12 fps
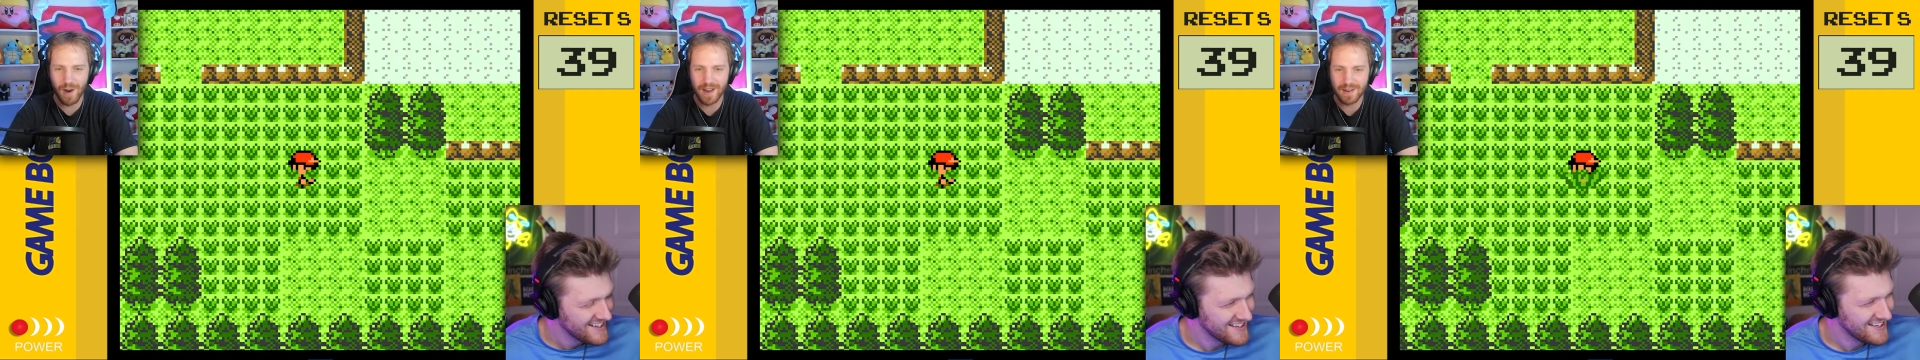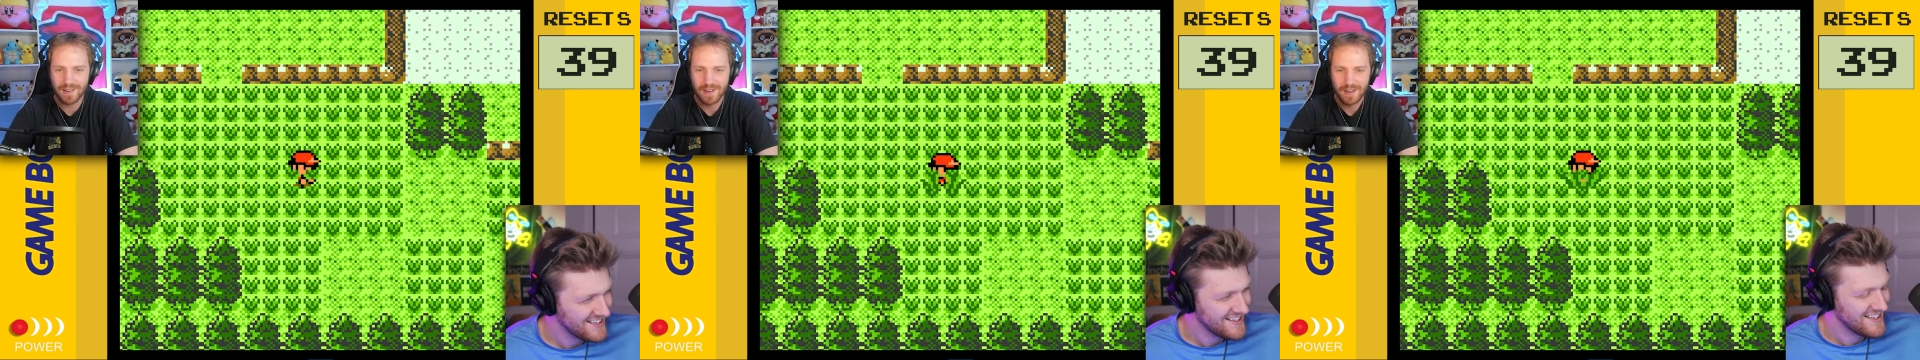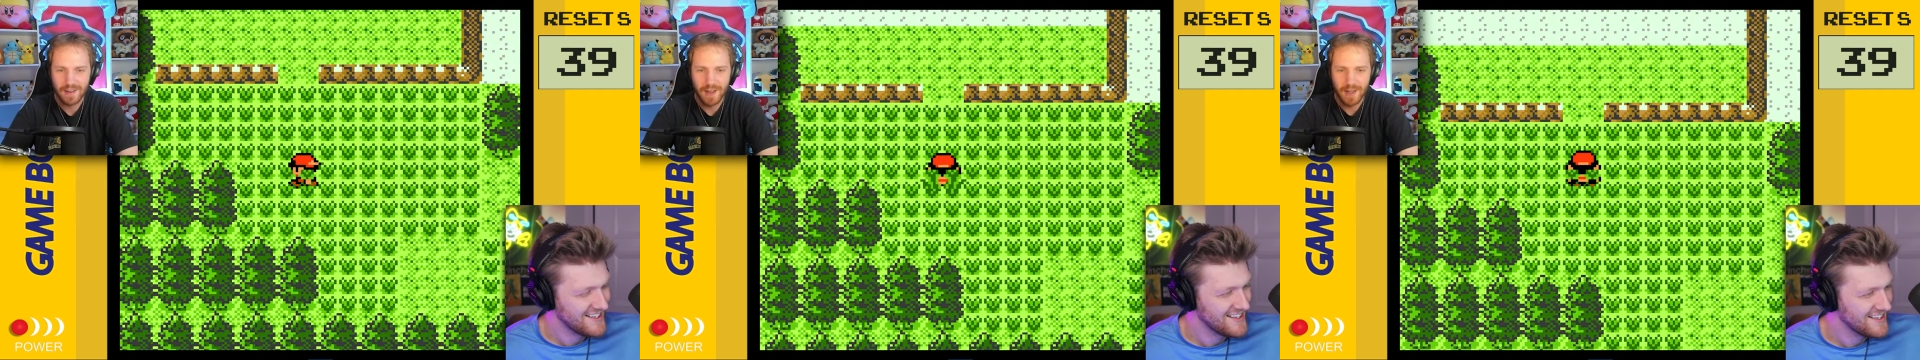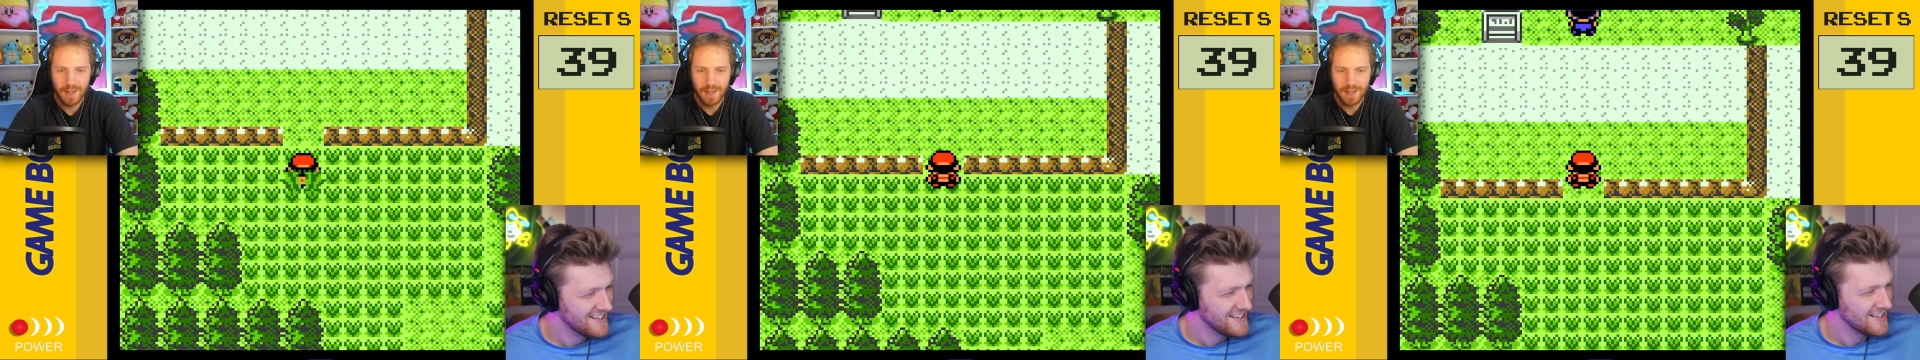Speaker 1: it!
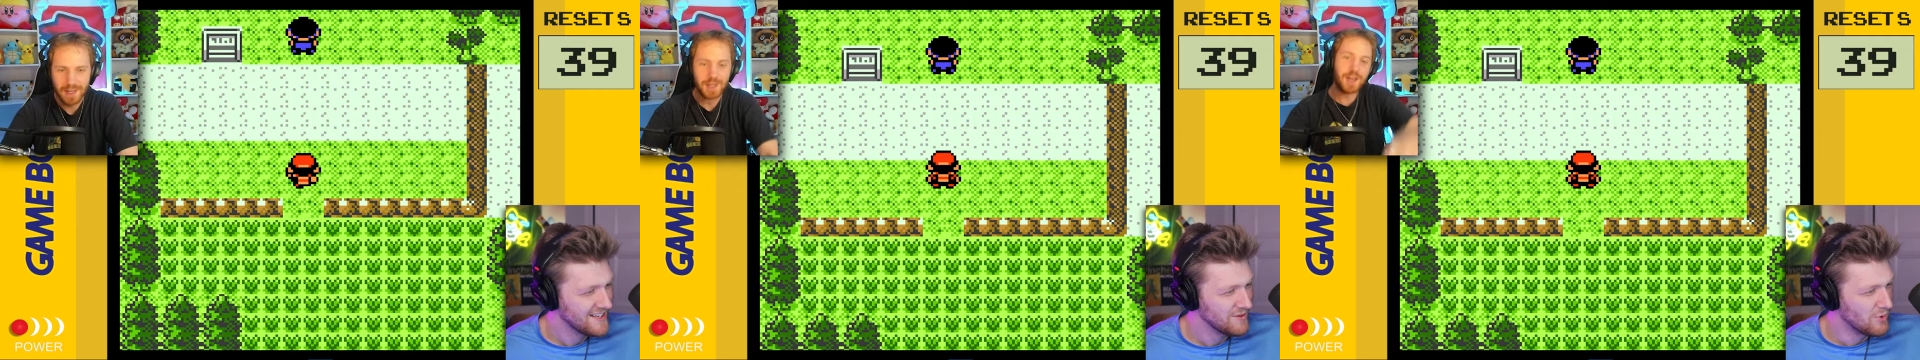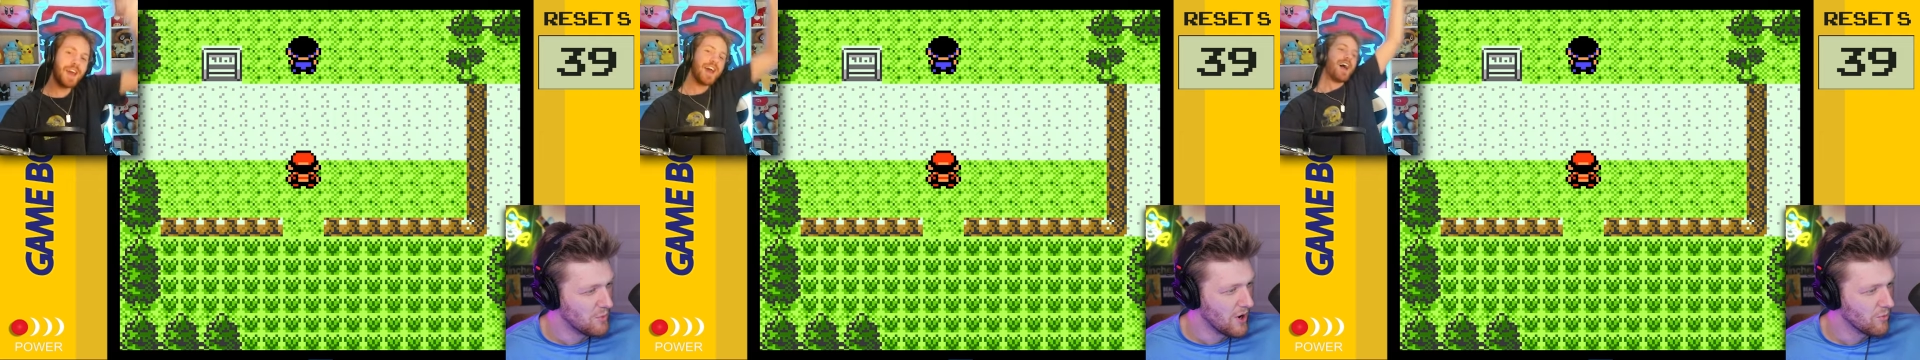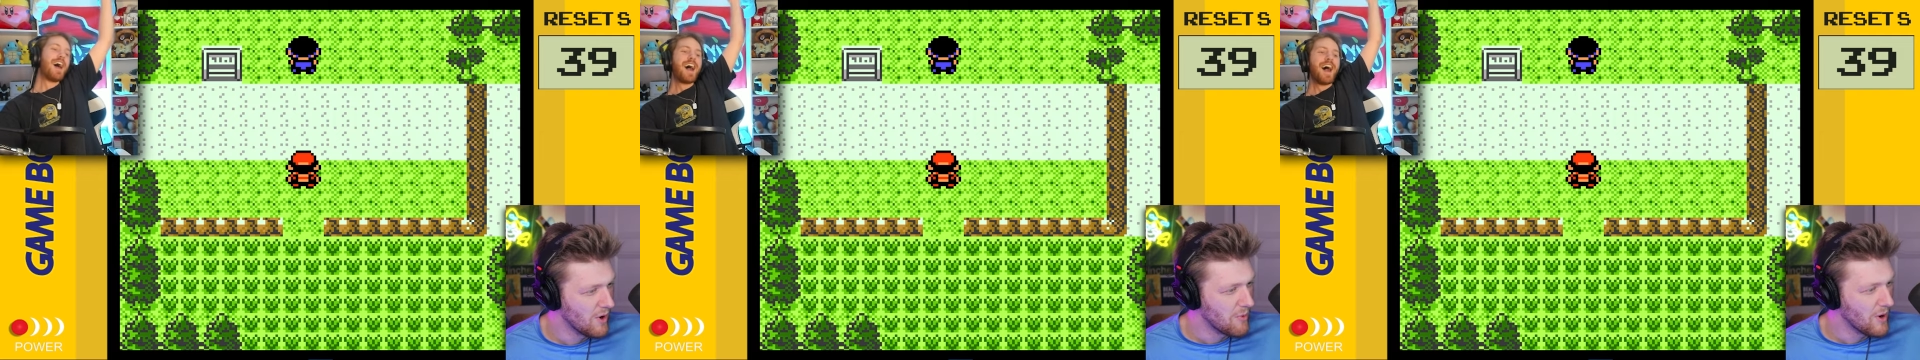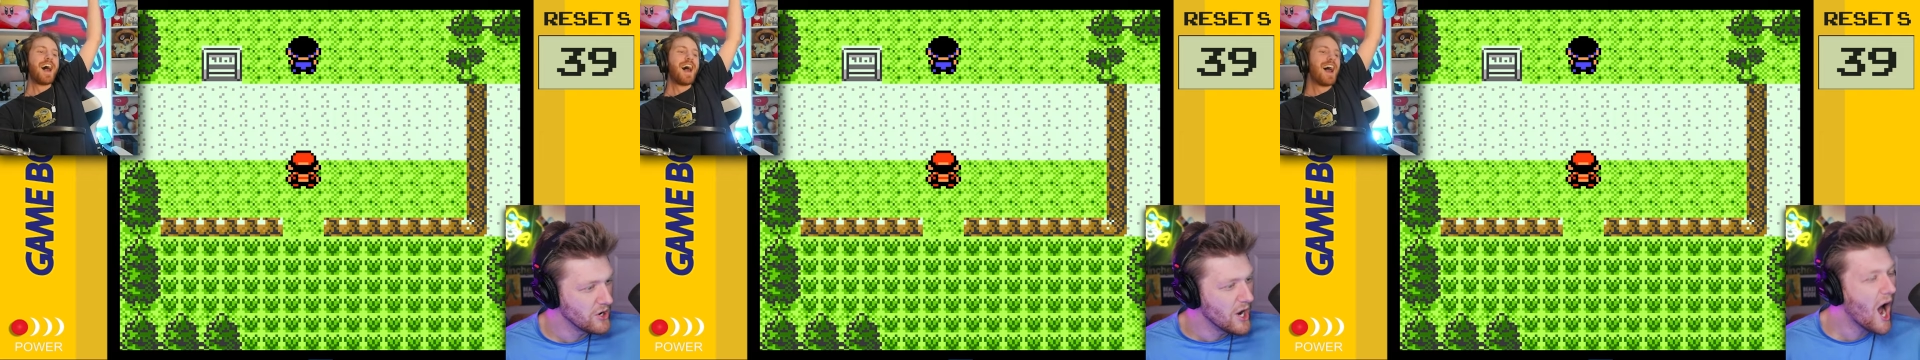One yeah! more, one
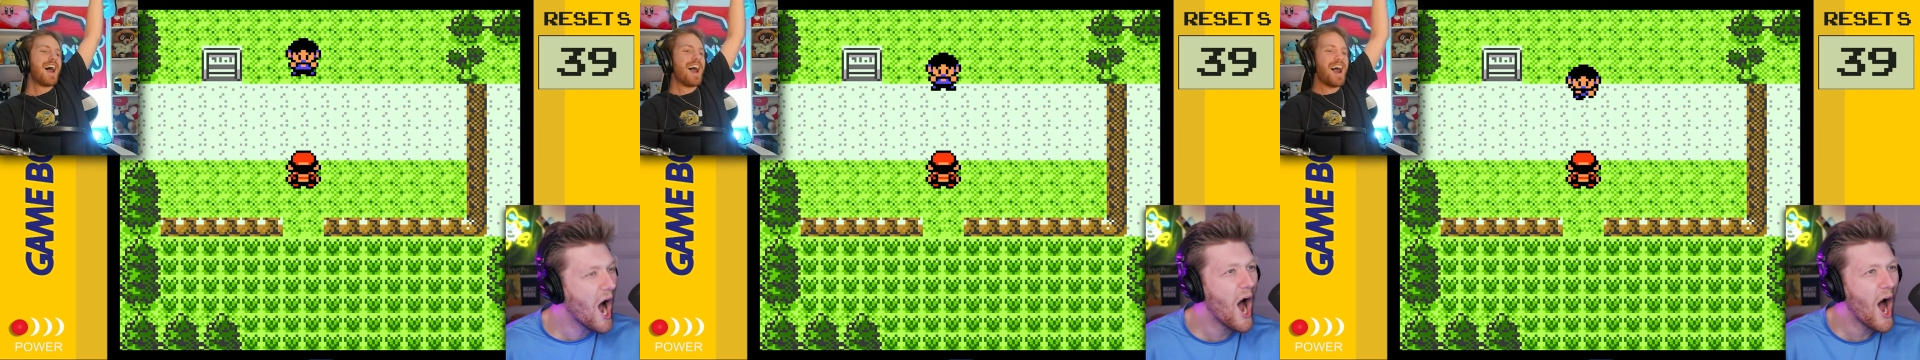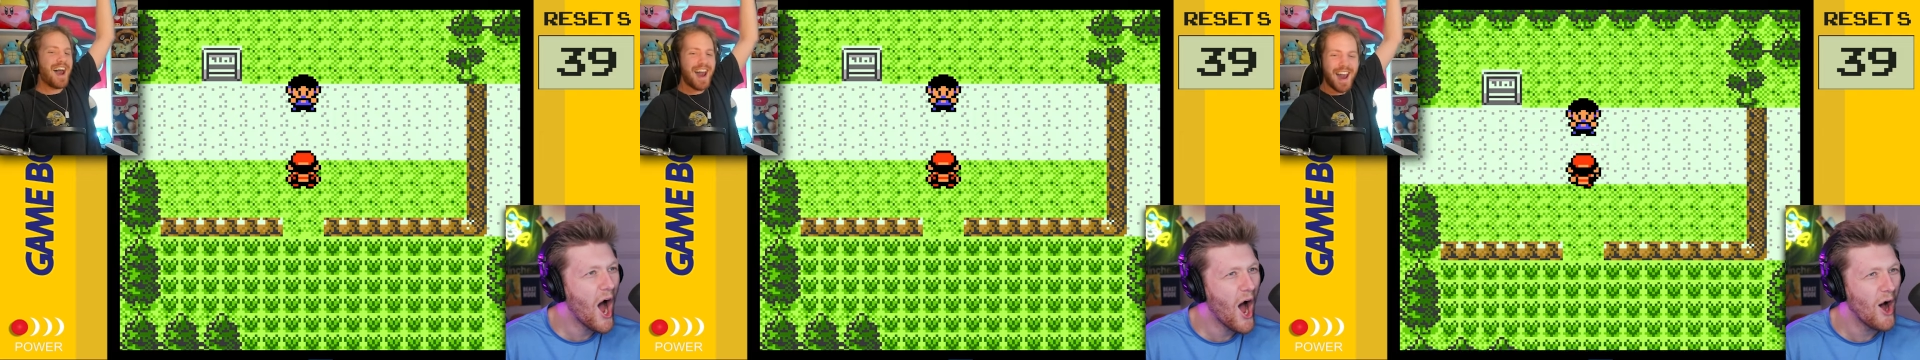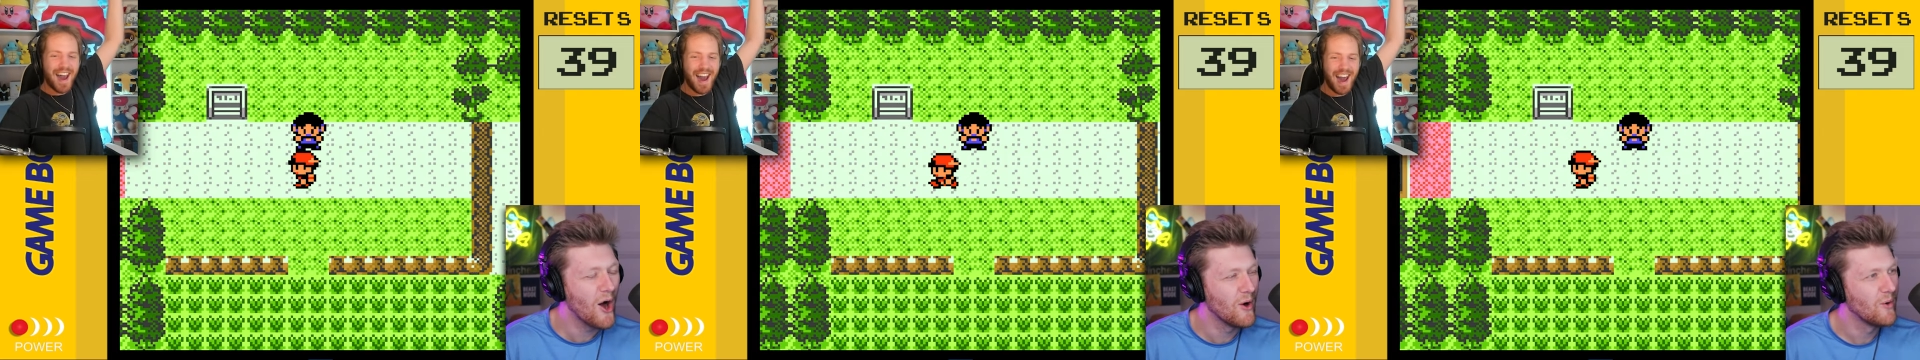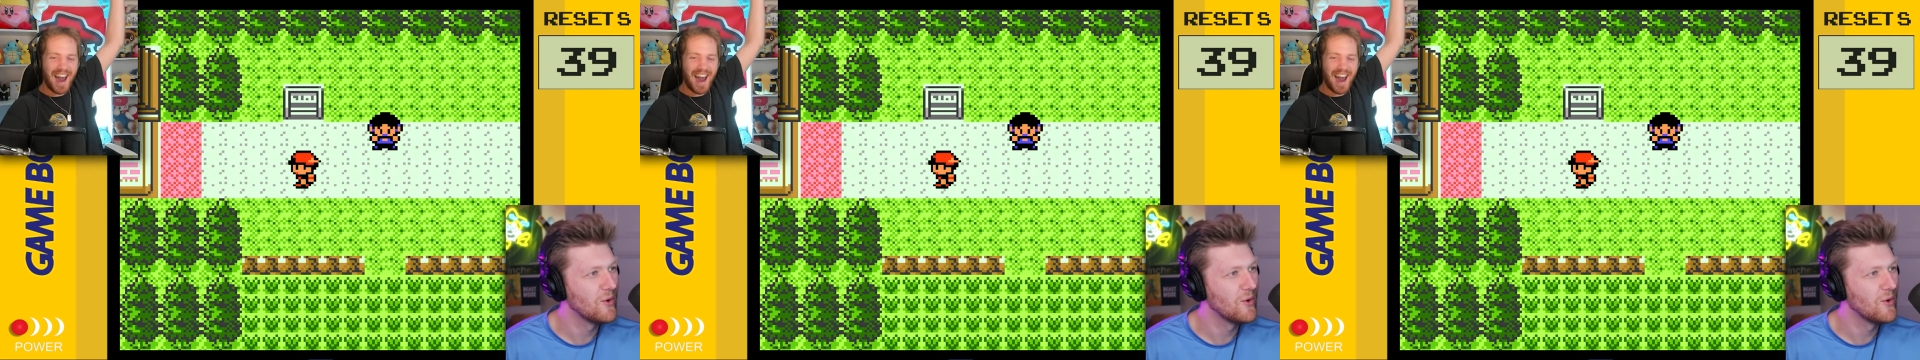more.